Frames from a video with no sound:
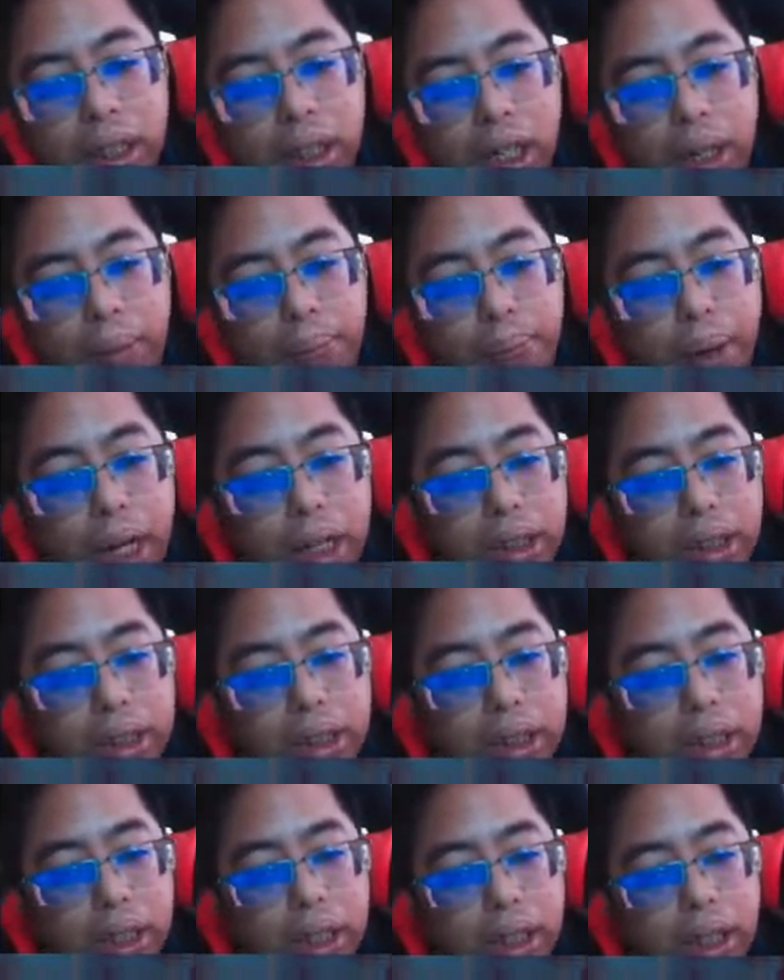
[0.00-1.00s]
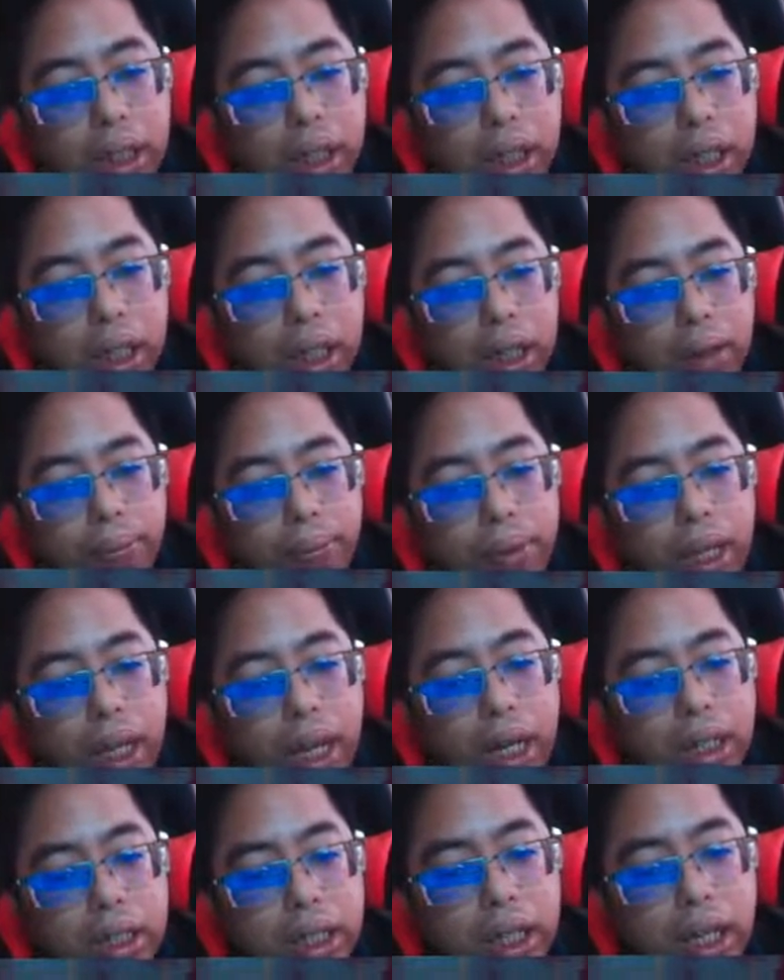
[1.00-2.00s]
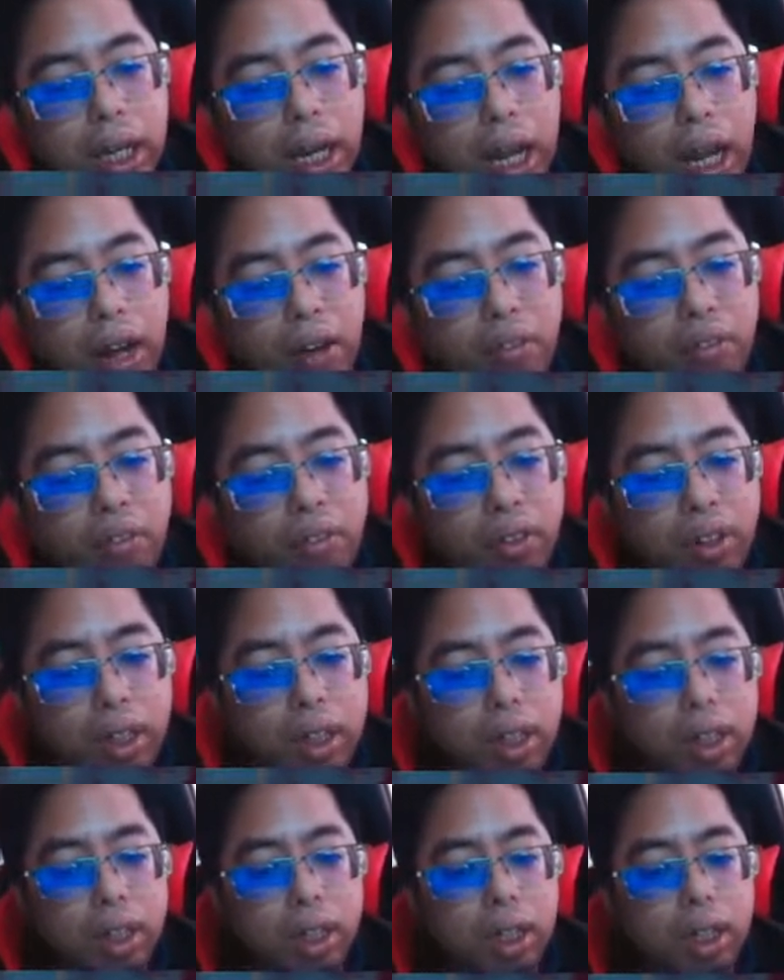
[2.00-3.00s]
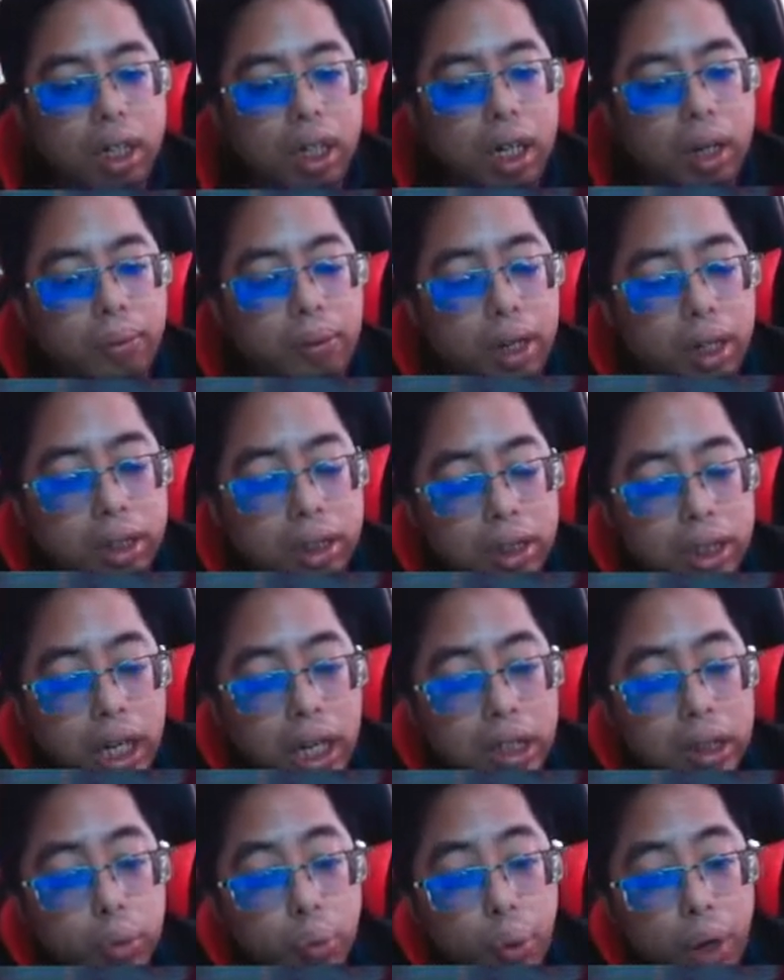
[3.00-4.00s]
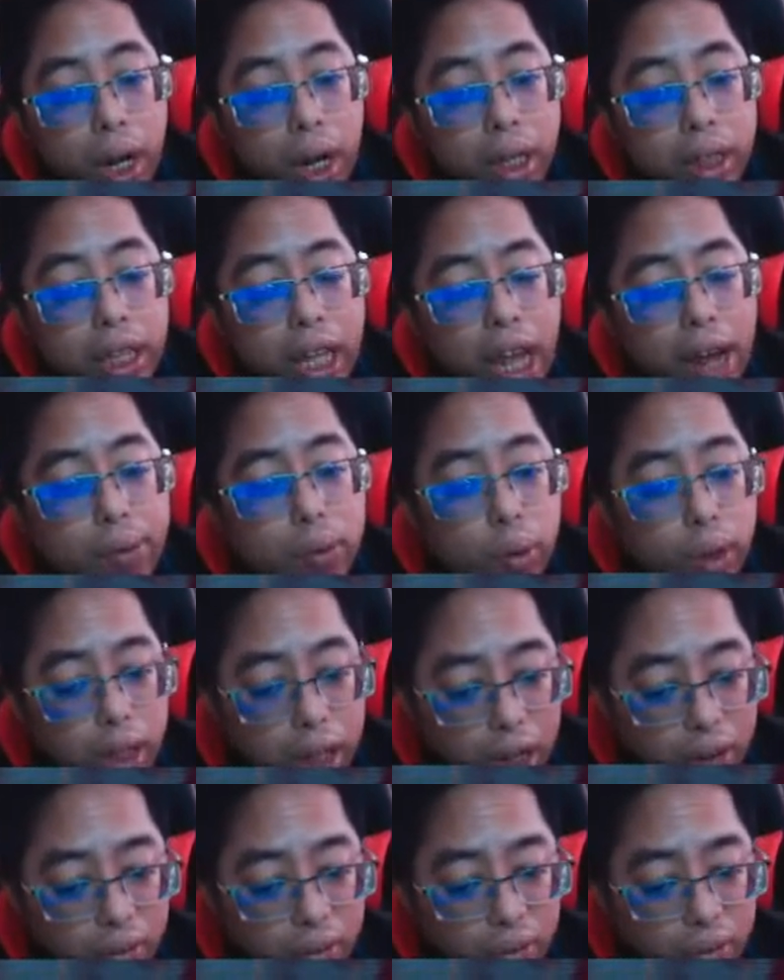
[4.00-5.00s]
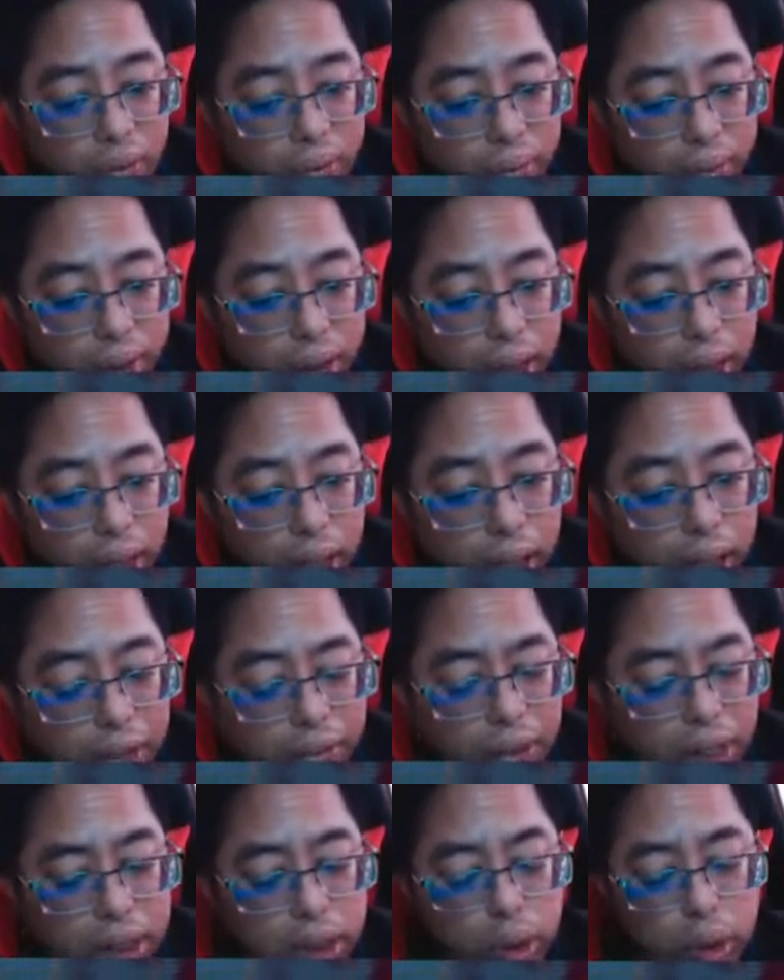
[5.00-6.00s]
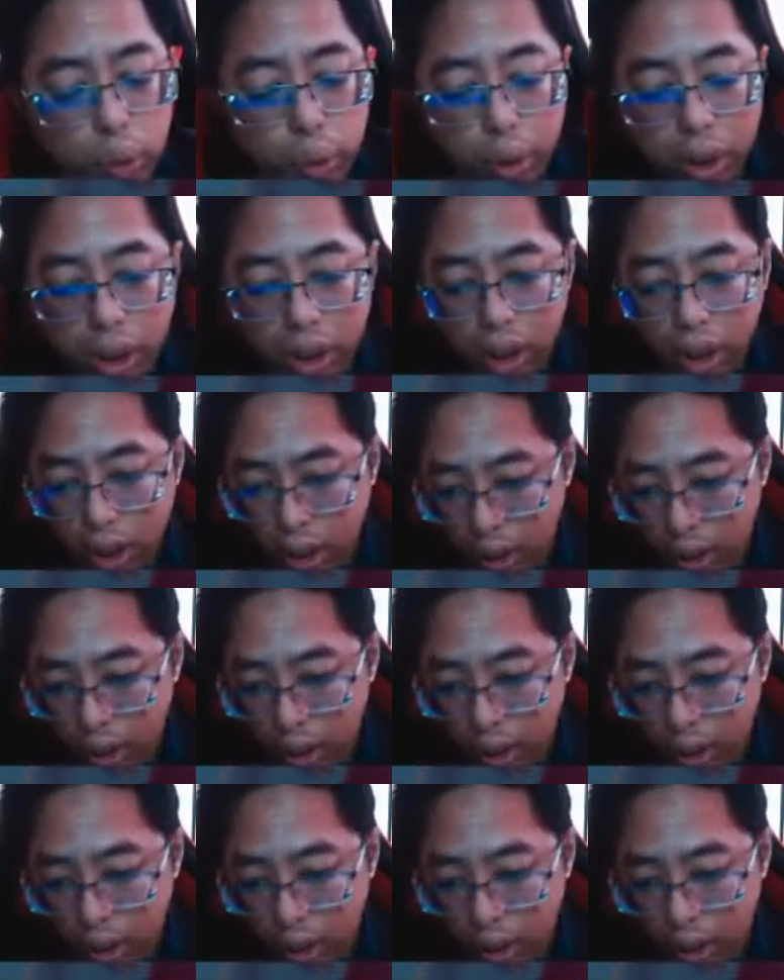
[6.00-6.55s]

in plants, they actually have a stage where they have to live as usual,